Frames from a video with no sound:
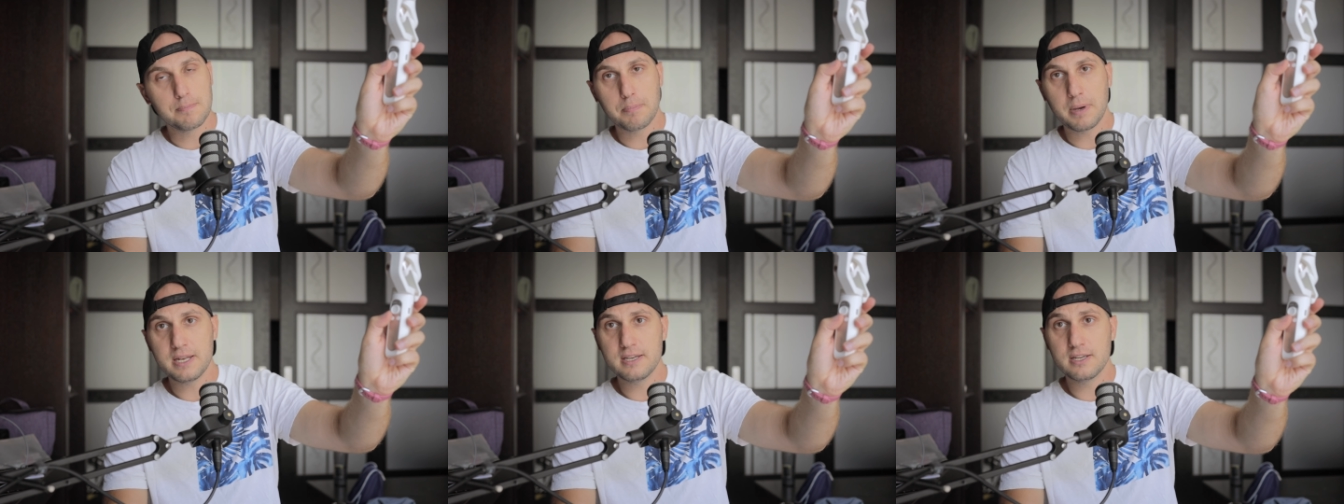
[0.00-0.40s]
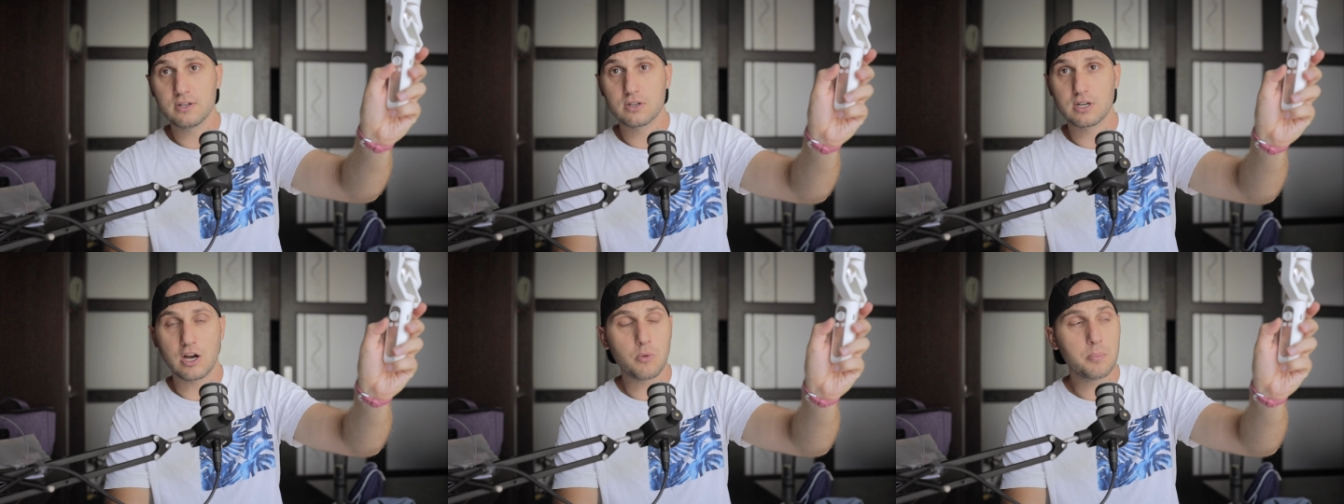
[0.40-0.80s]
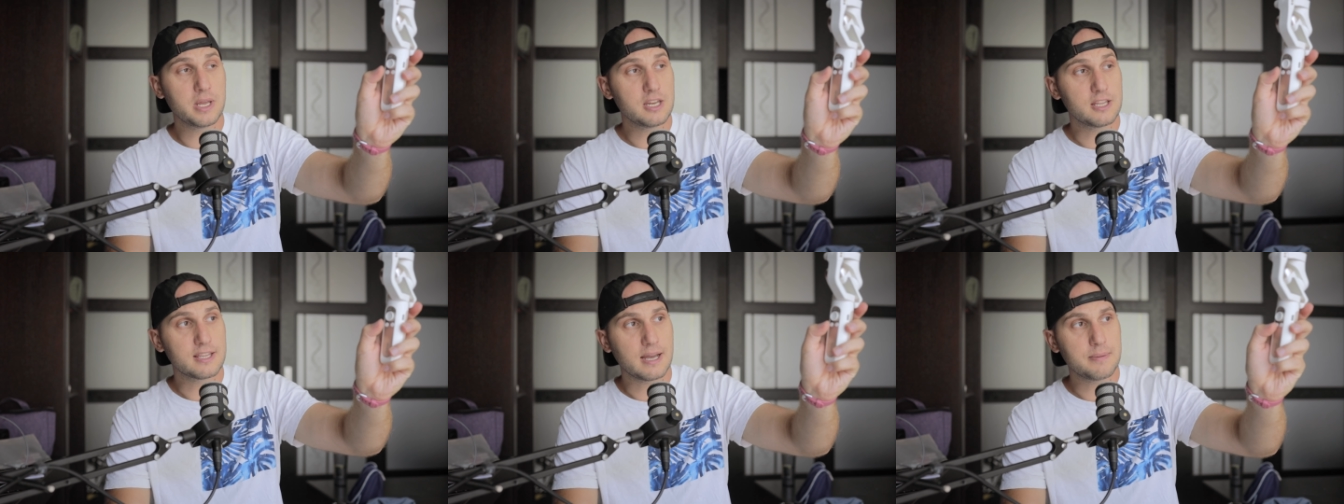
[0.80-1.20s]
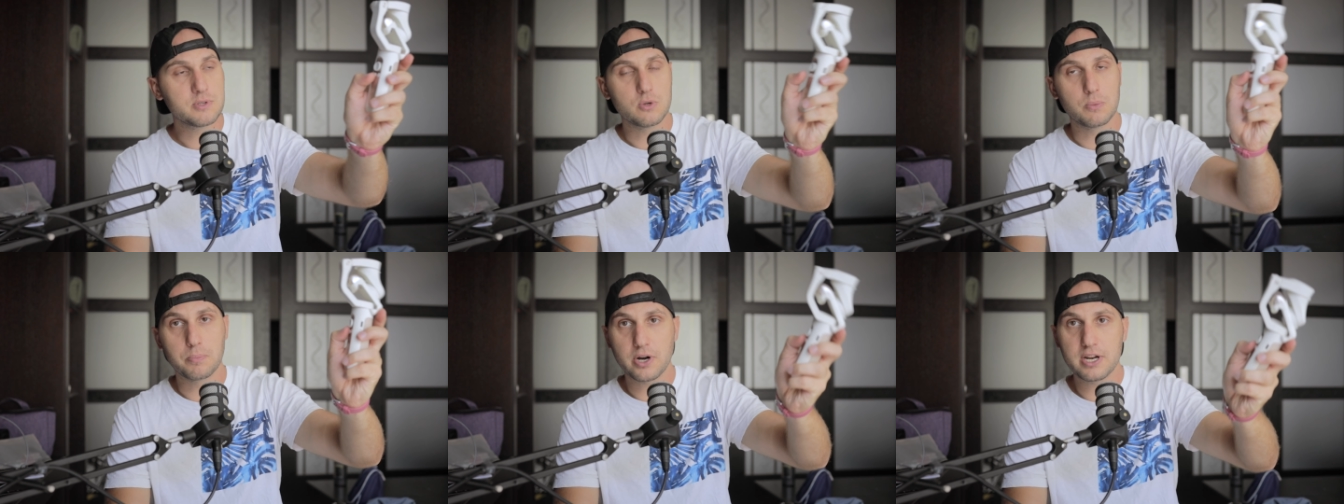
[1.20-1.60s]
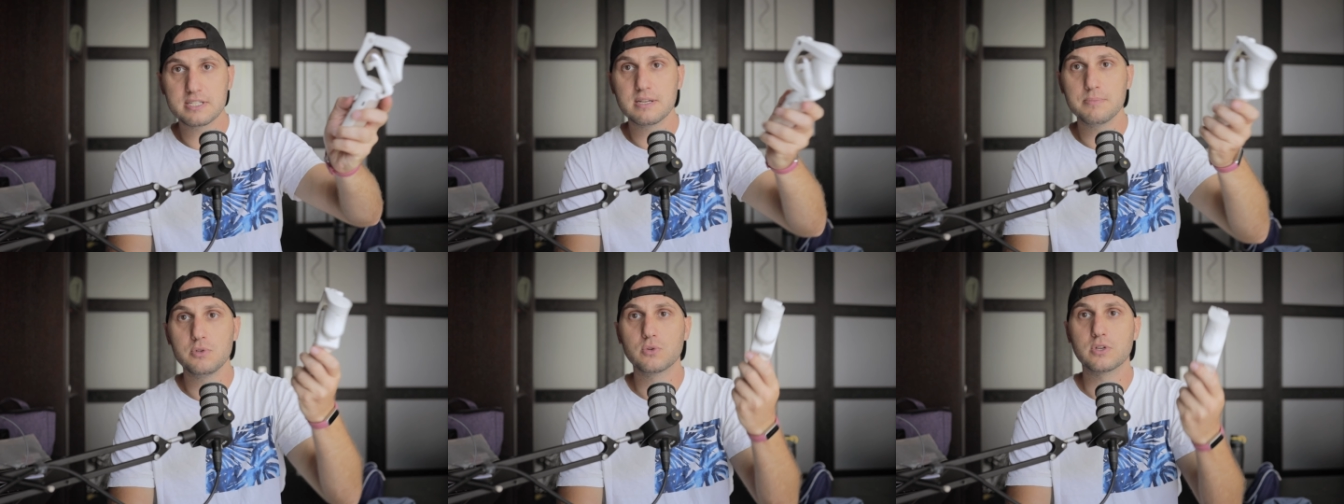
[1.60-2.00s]
depending how many times you press
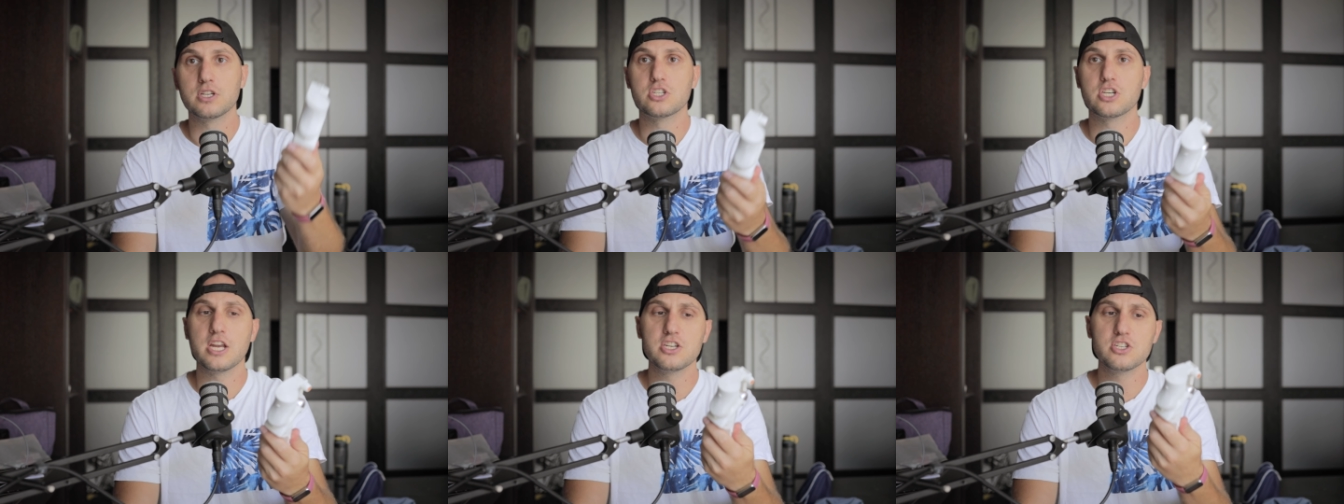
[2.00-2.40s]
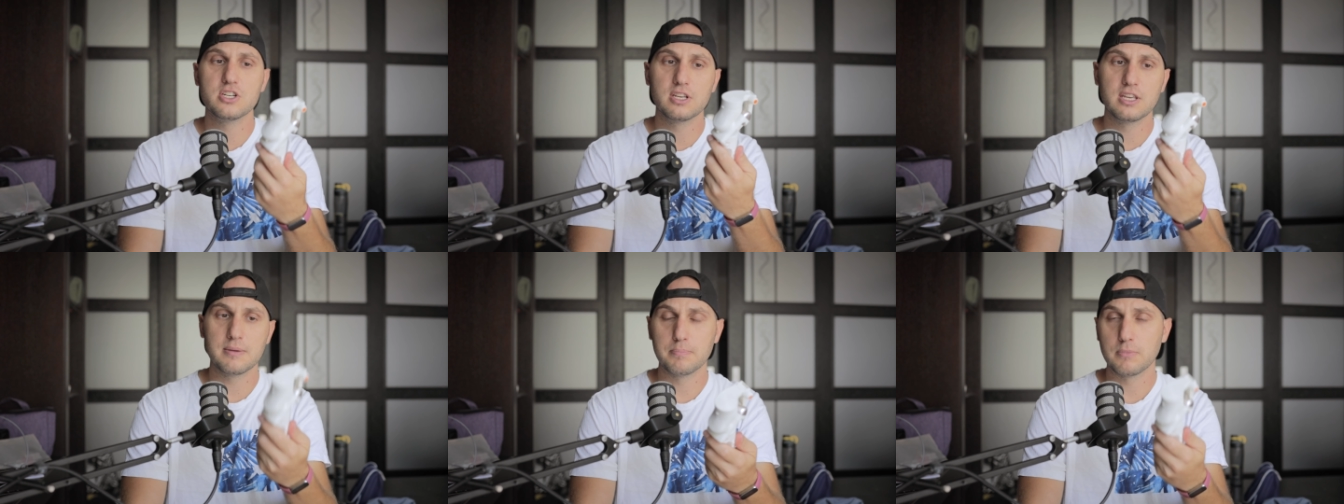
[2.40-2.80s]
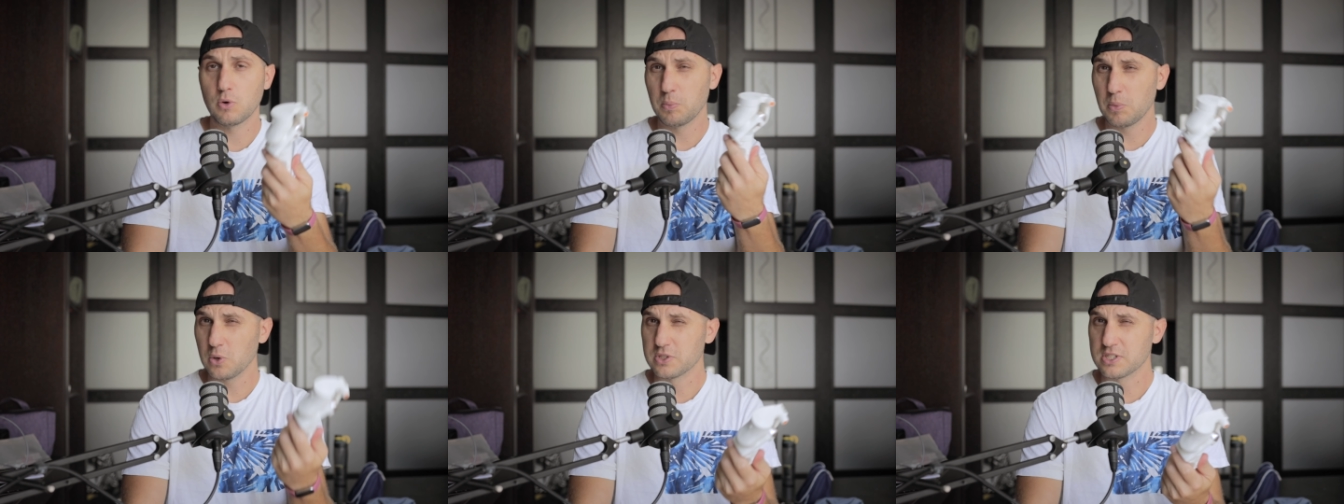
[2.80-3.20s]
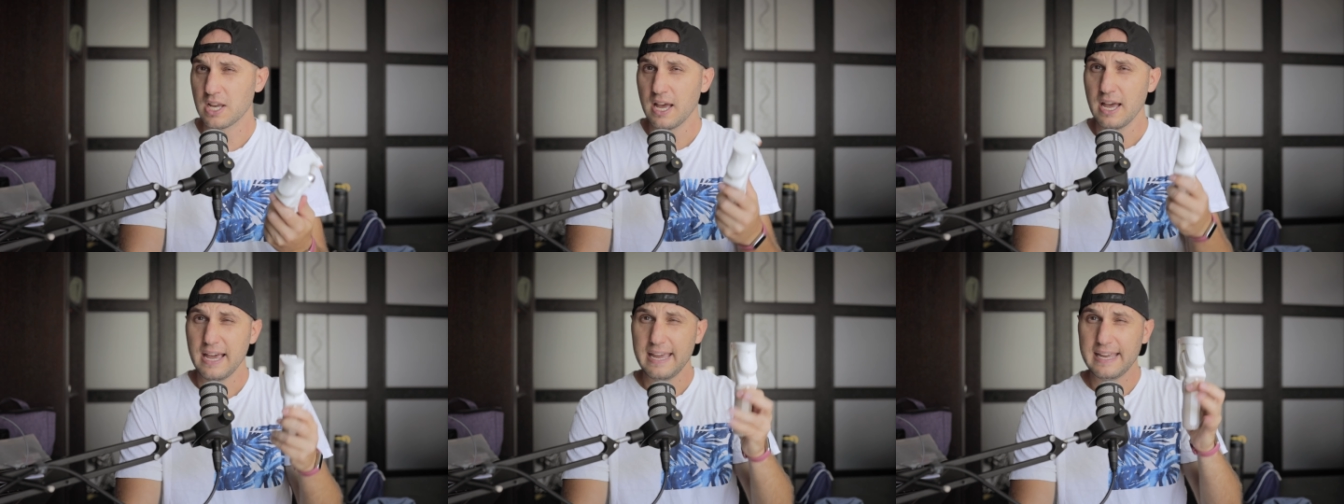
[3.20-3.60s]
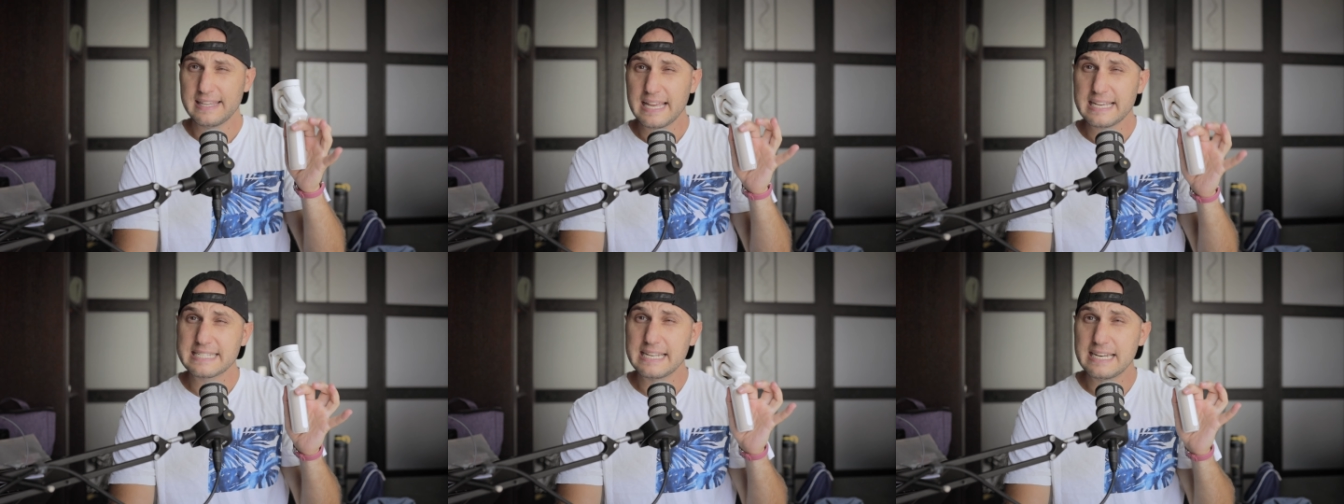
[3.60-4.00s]
them you can change the gimbal modes. It
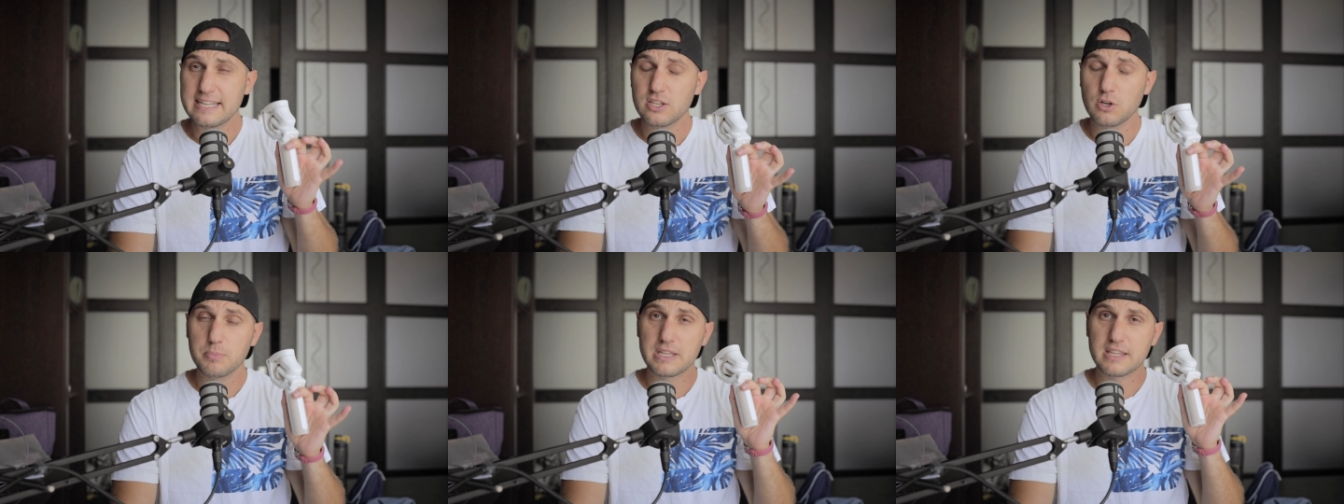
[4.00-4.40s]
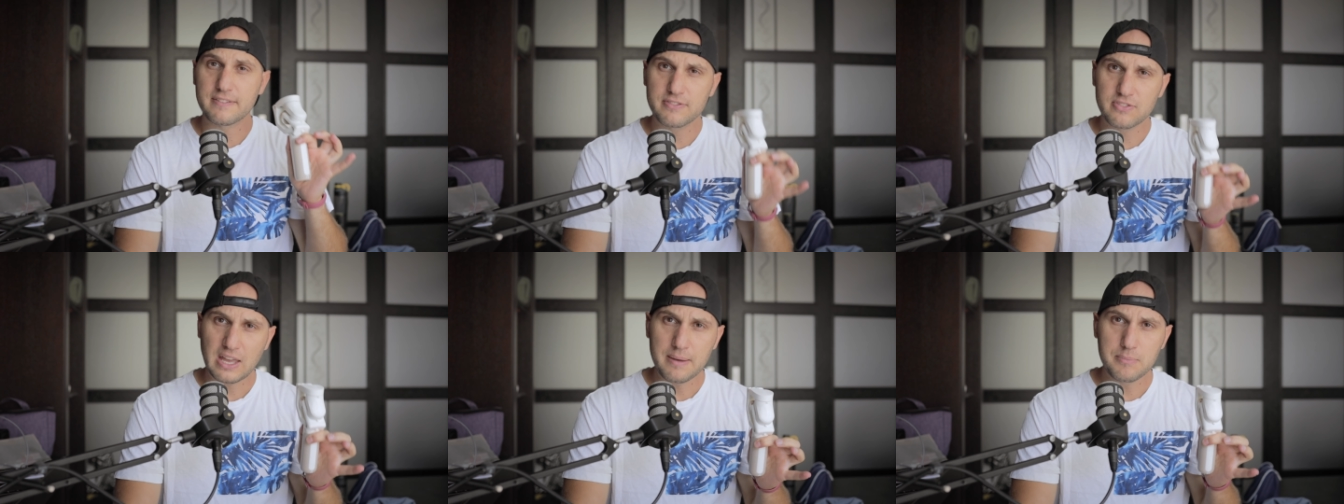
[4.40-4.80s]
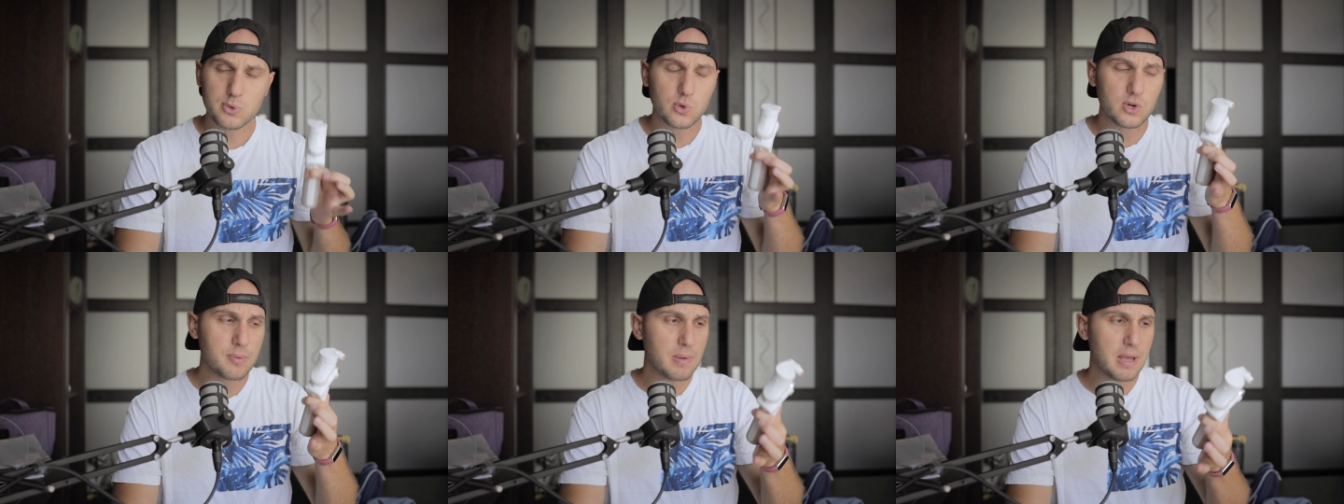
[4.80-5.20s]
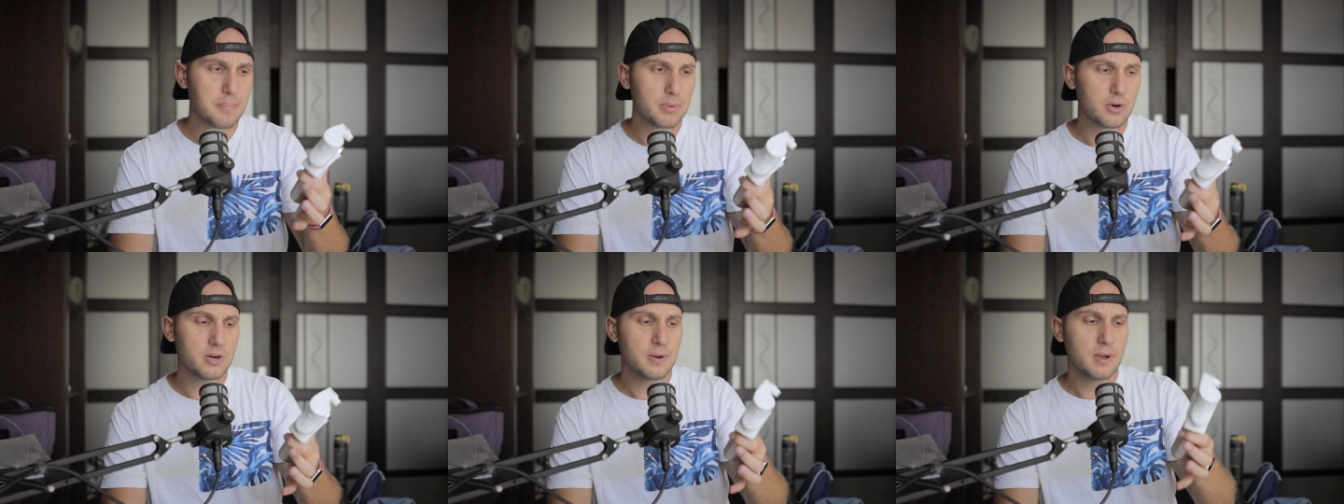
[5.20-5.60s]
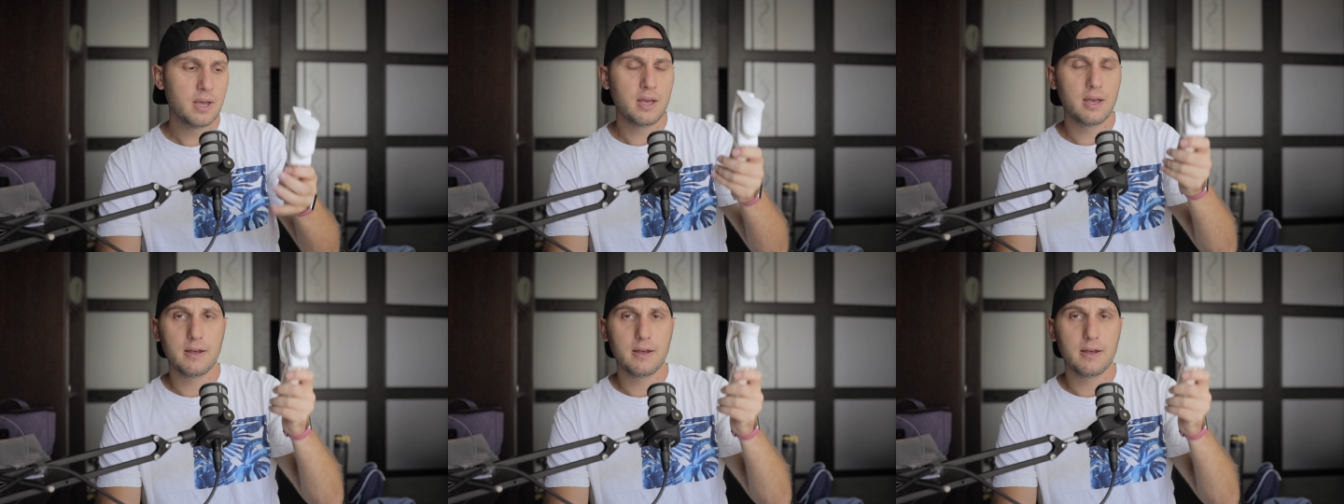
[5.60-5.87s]
takes a little bit of time to remember